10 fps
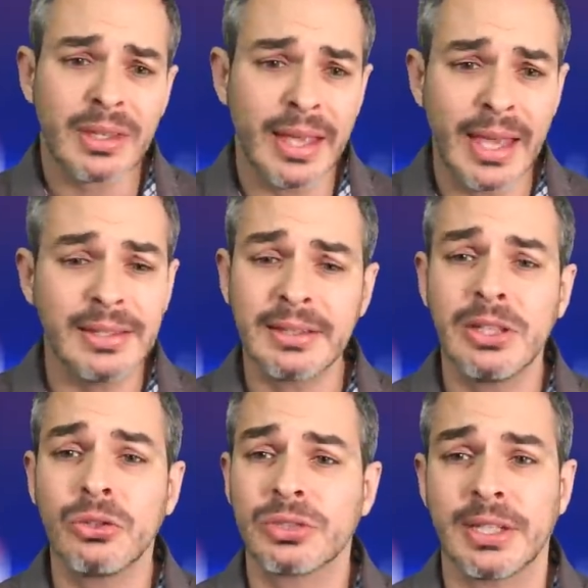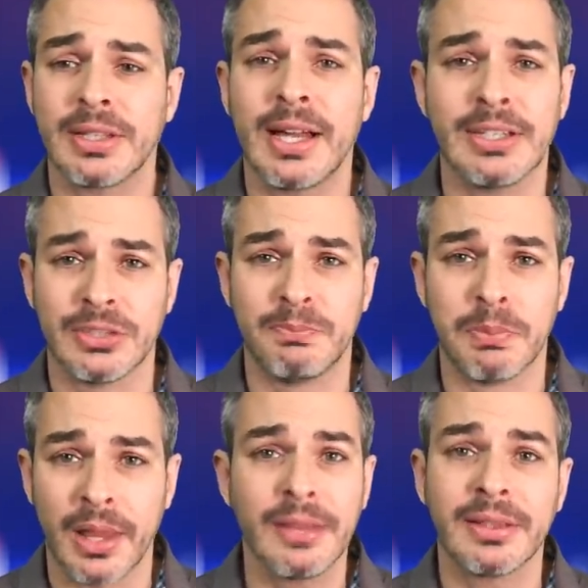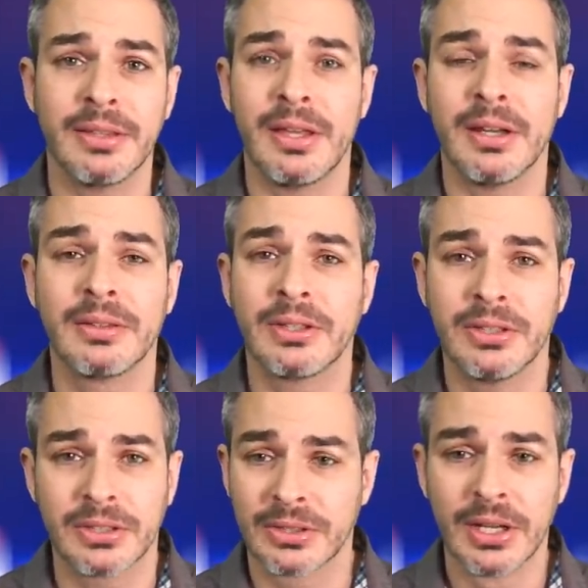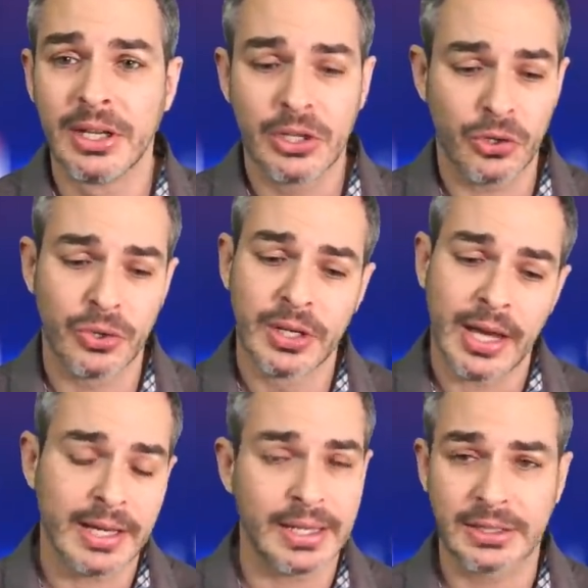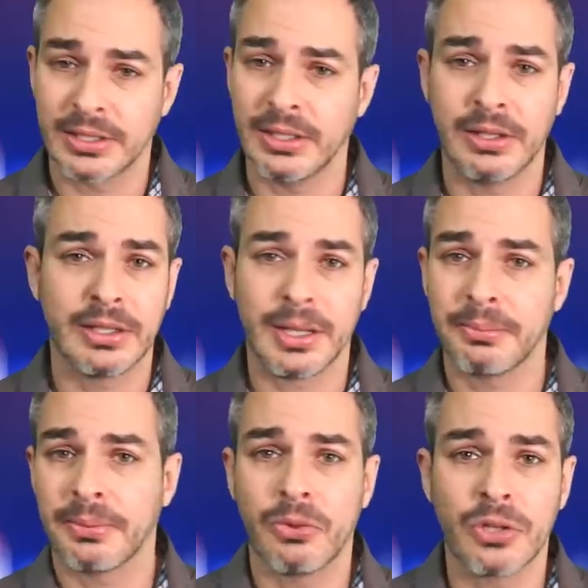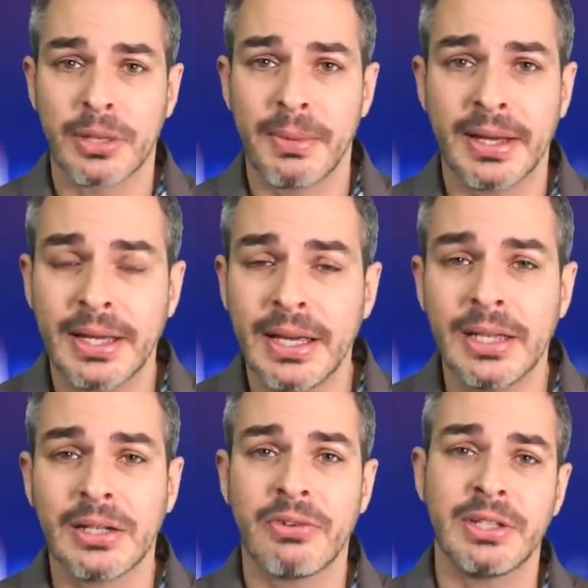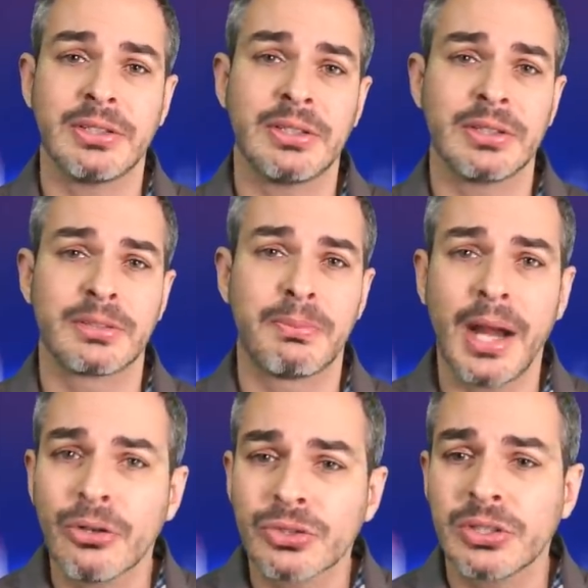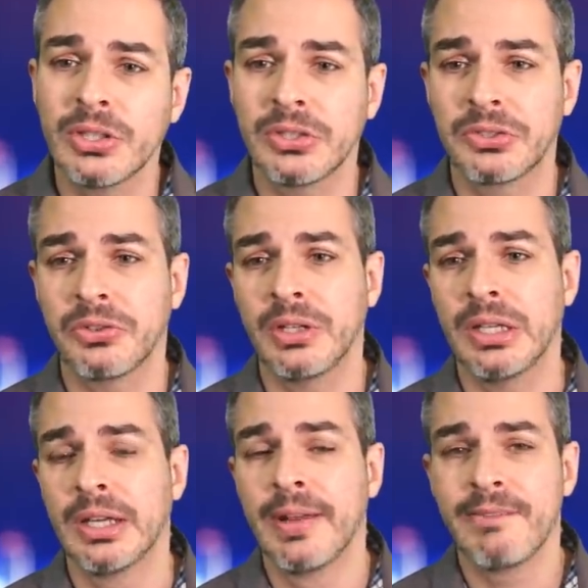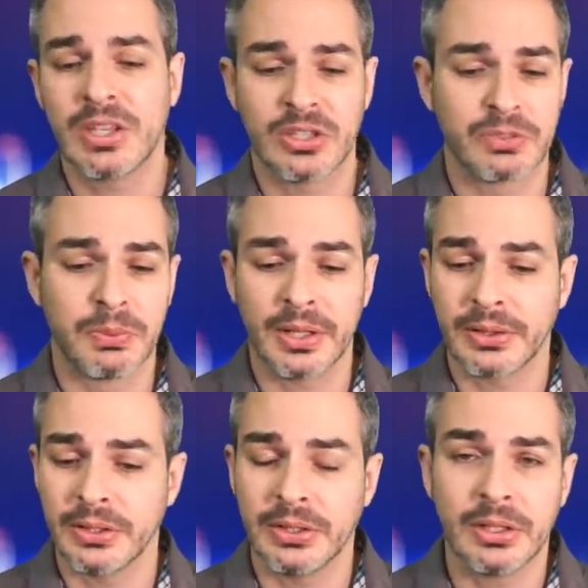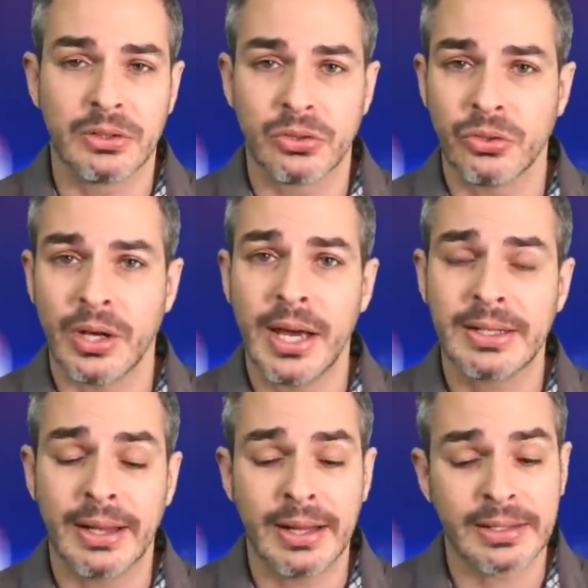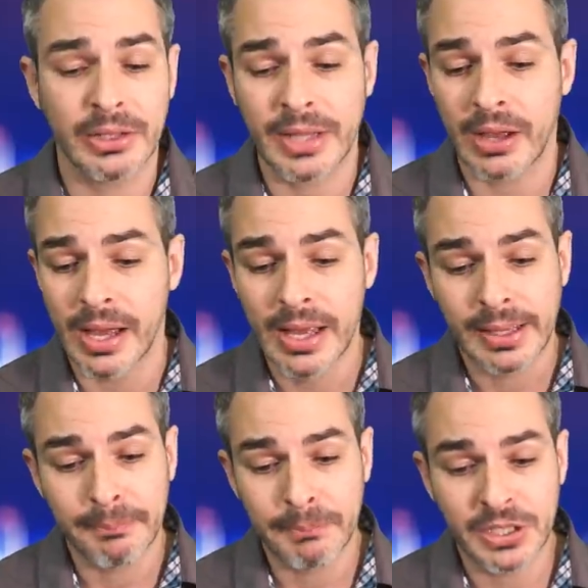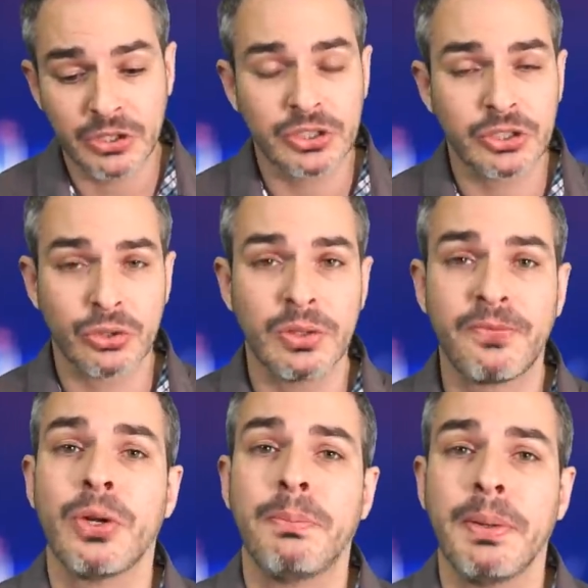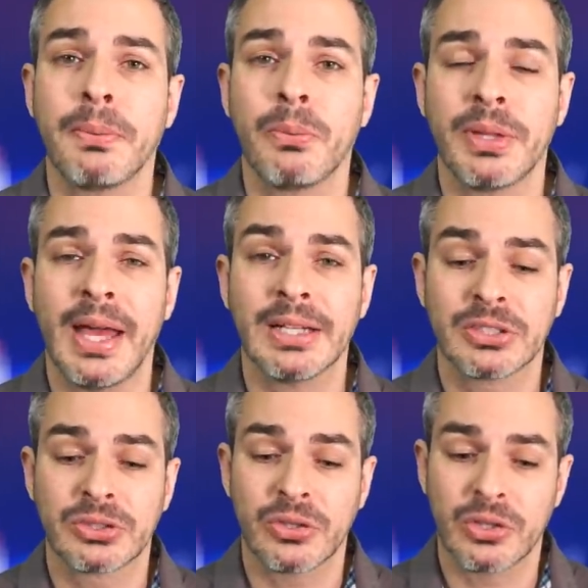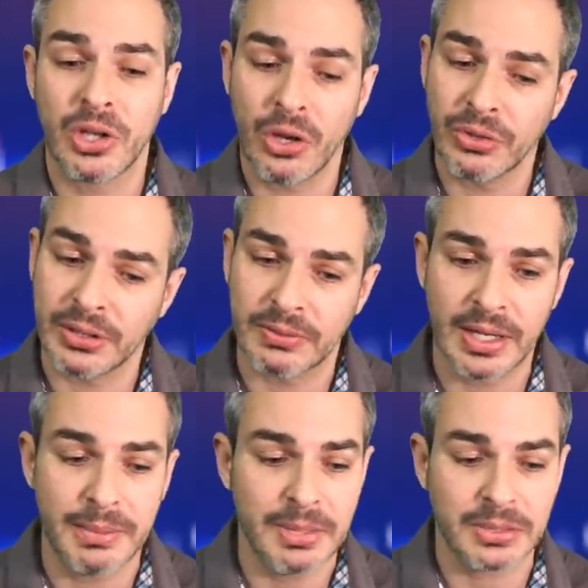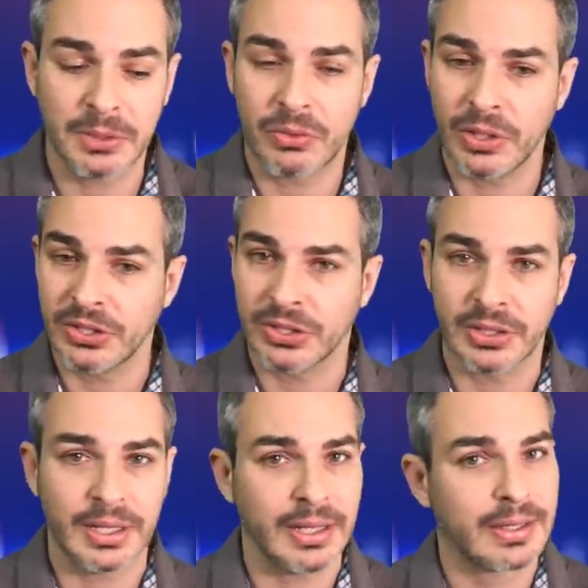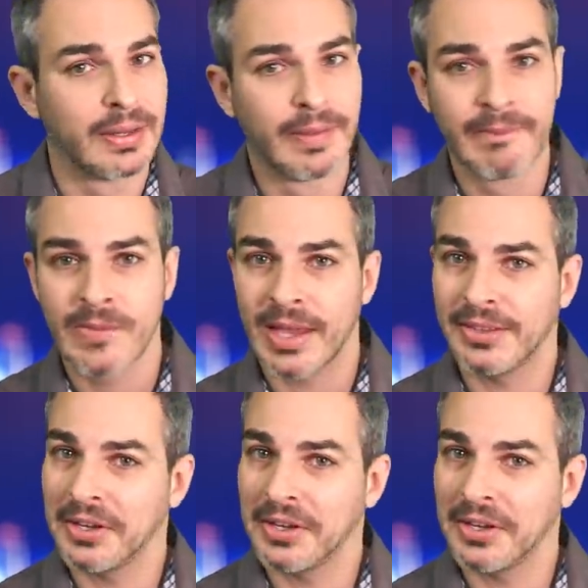And it looks like the guy just bluntly did it. He just, you know, I guess he kept logging back in, erasing his browser history. He just bluntly did it to iCloud. Now, because there's only 40 people with access to the code, it kind of makes me question, like, are they